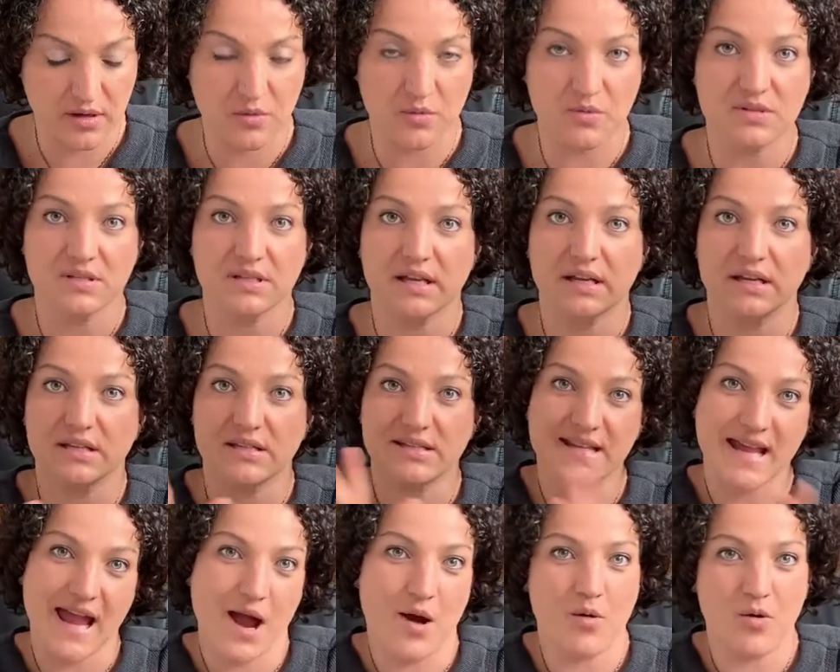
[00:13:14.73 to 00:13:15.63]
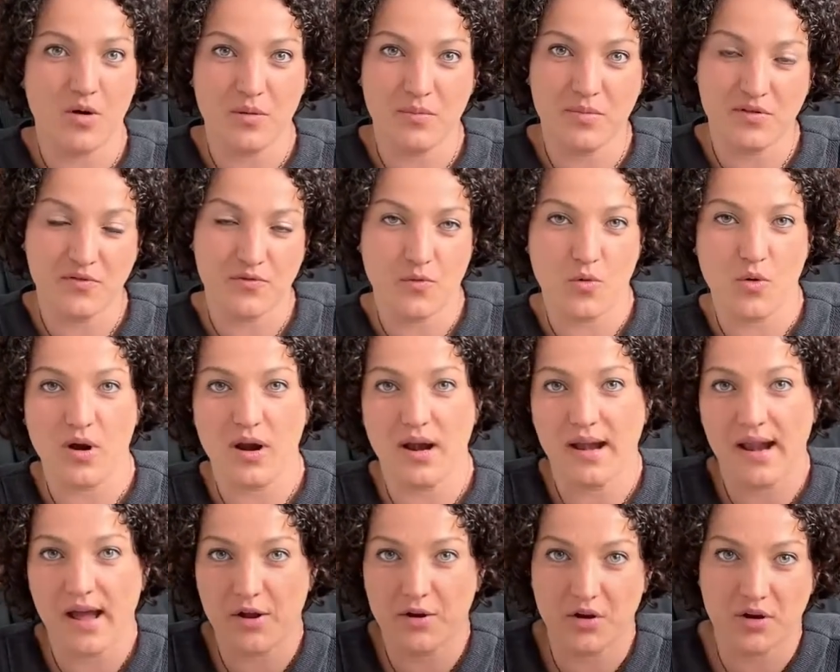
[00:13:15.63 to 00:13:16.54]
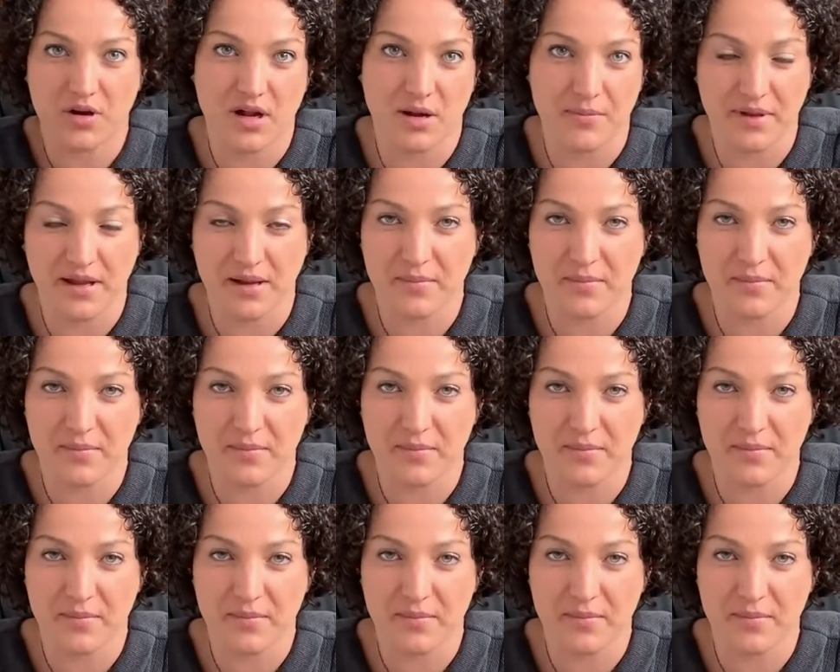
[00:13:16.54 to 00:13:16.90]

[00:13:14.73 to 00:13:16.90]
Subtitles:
was like a tower before and now you're coming